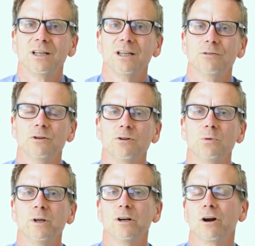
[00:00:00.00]
If you're
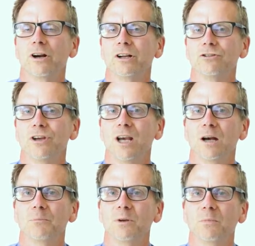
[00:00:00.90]
doing it on an
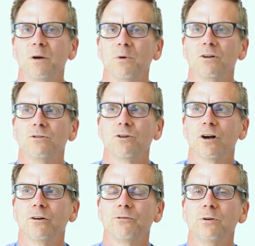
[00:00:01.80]
exam, you might want to
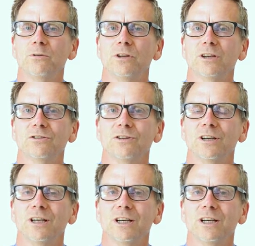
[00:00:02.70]
draw a few of these.